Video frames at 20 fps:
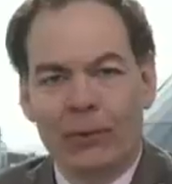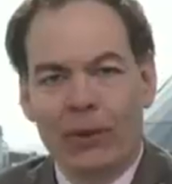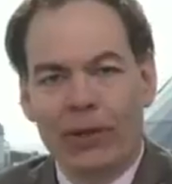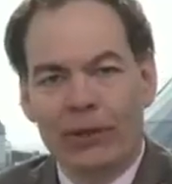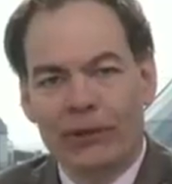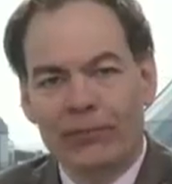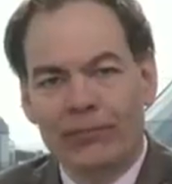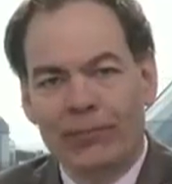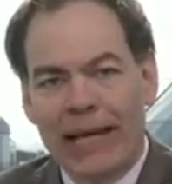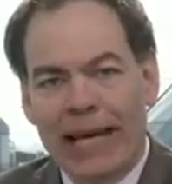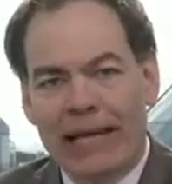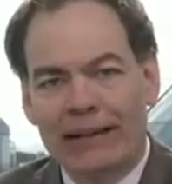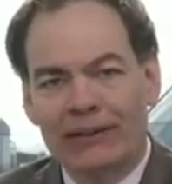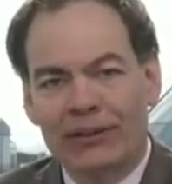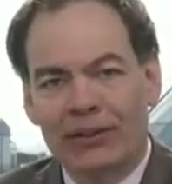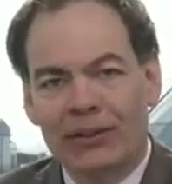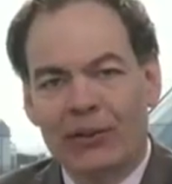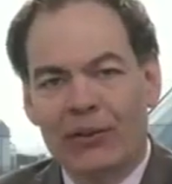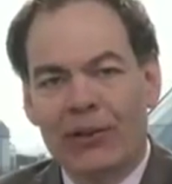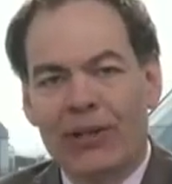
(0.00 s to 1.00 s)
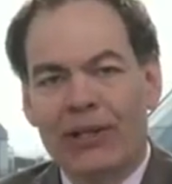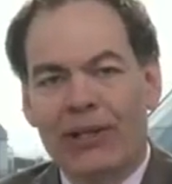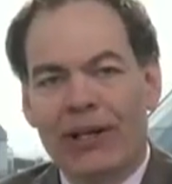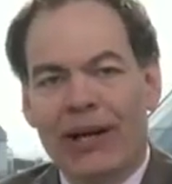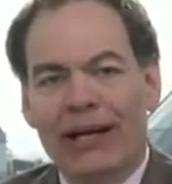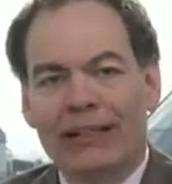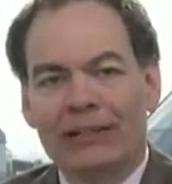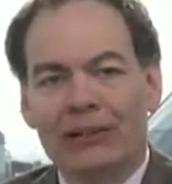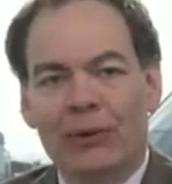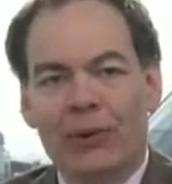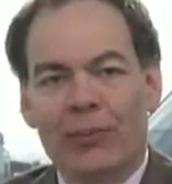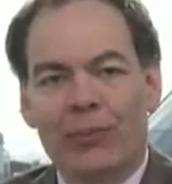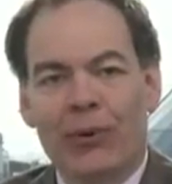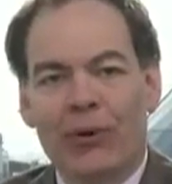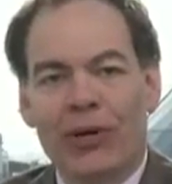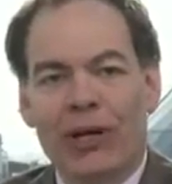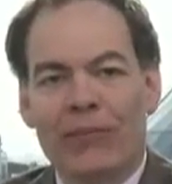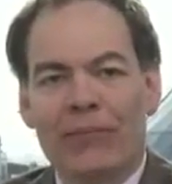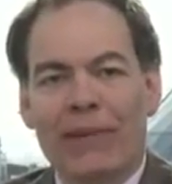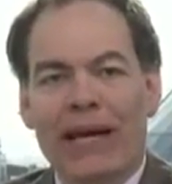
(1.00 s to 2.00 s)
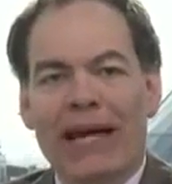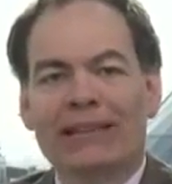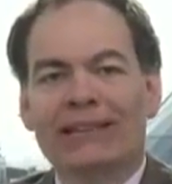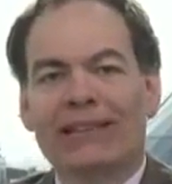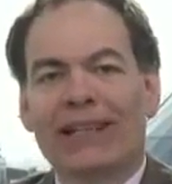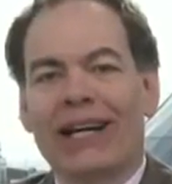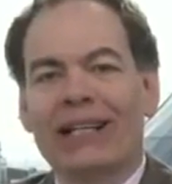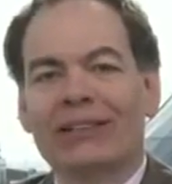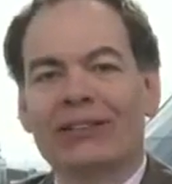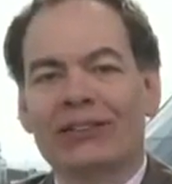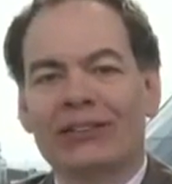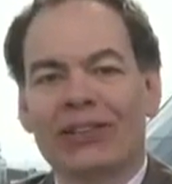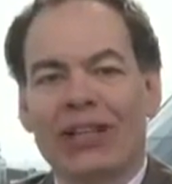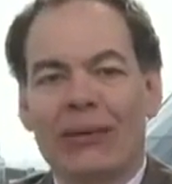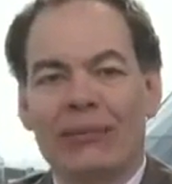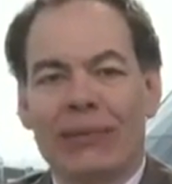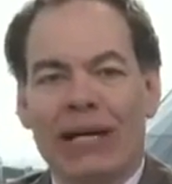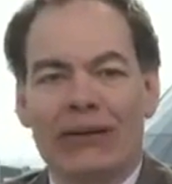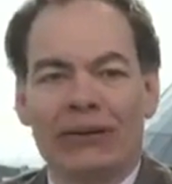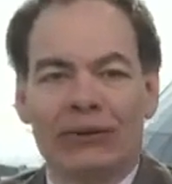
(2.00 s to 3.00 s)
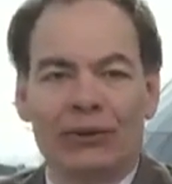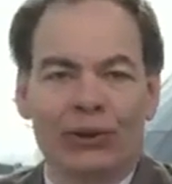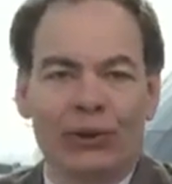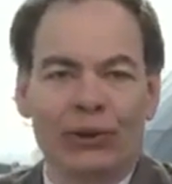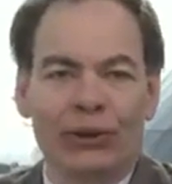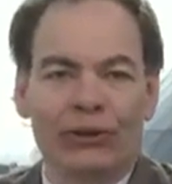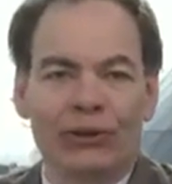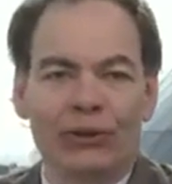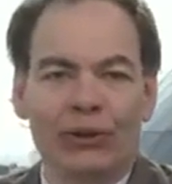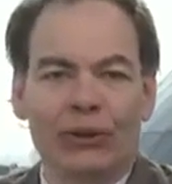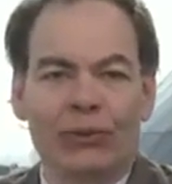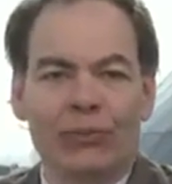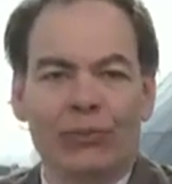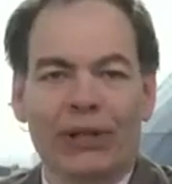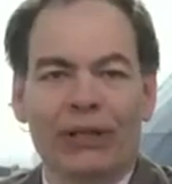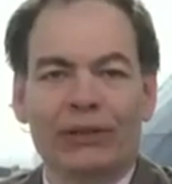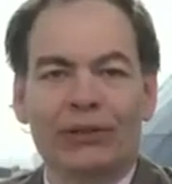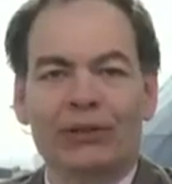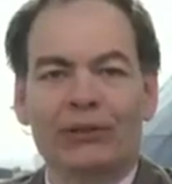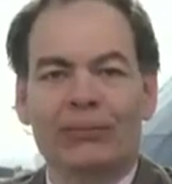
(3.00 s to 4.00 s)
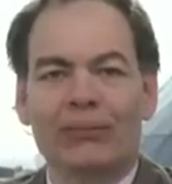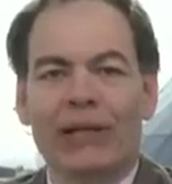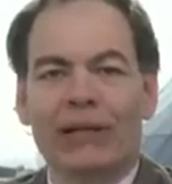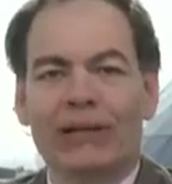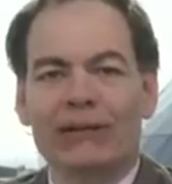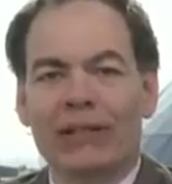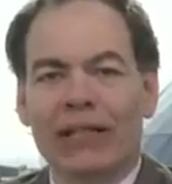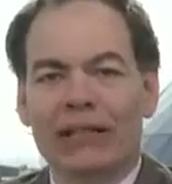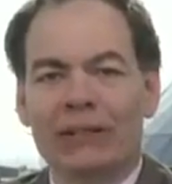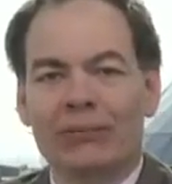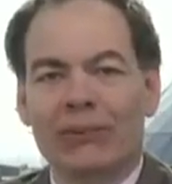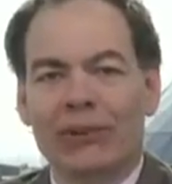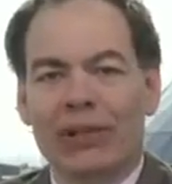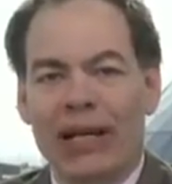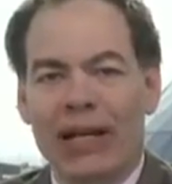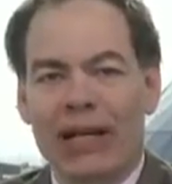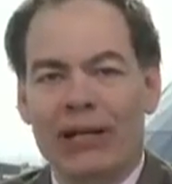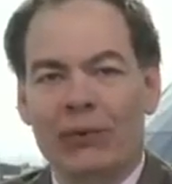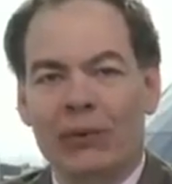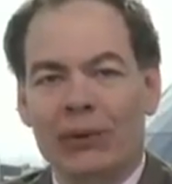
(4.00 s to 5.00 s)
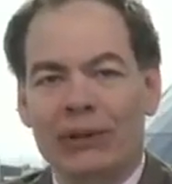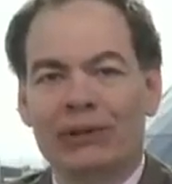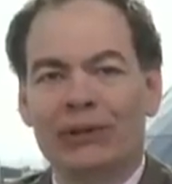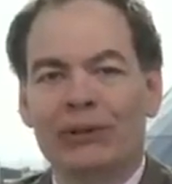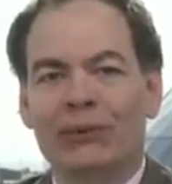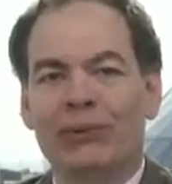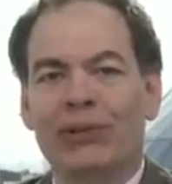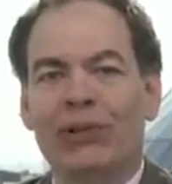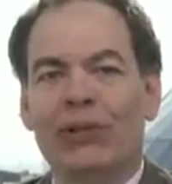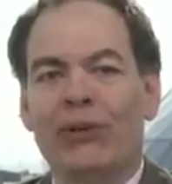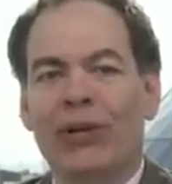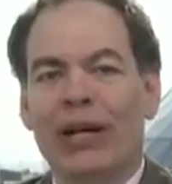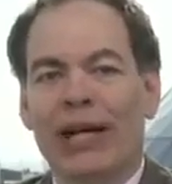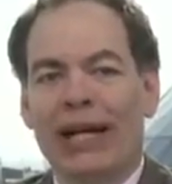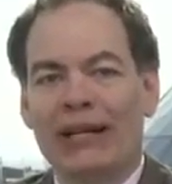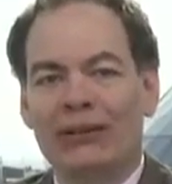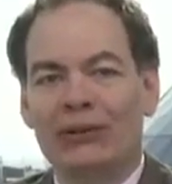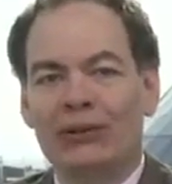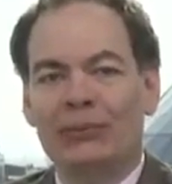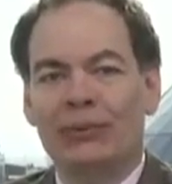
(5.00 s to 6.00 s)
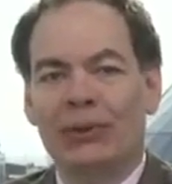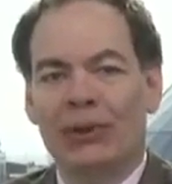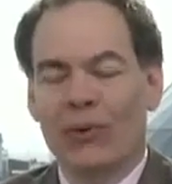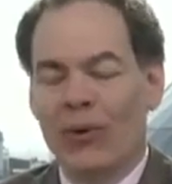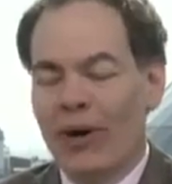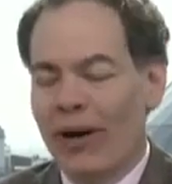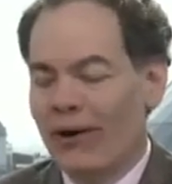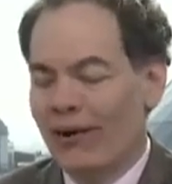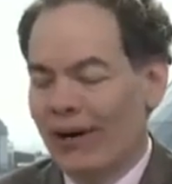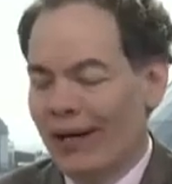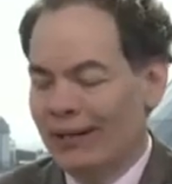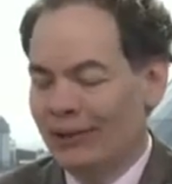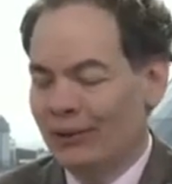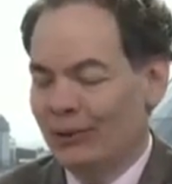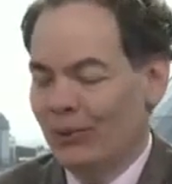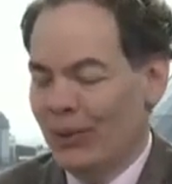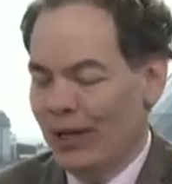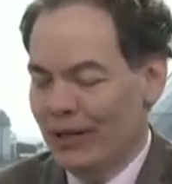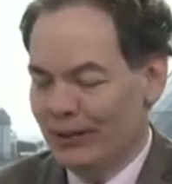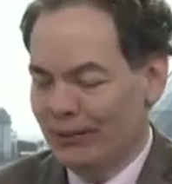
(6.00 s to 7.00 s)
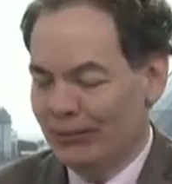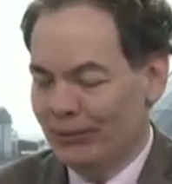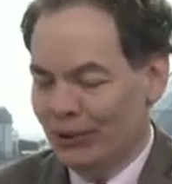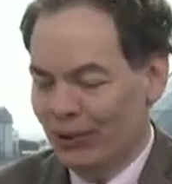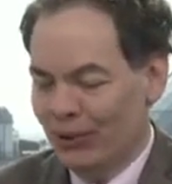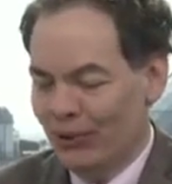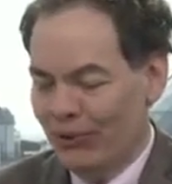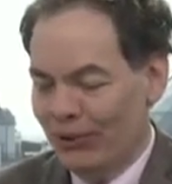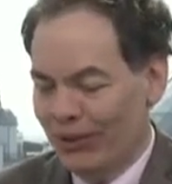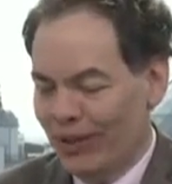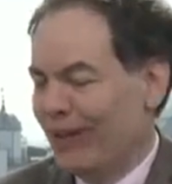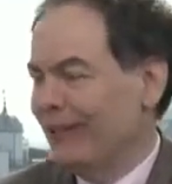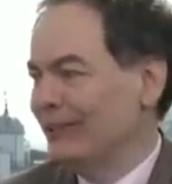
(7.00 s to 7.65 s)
Welcome back to the Keiser Report. I'm Max Keiser. Time now to turn to precious metals expert and whistleblower Andrew McGuire. Andrew, welcome to the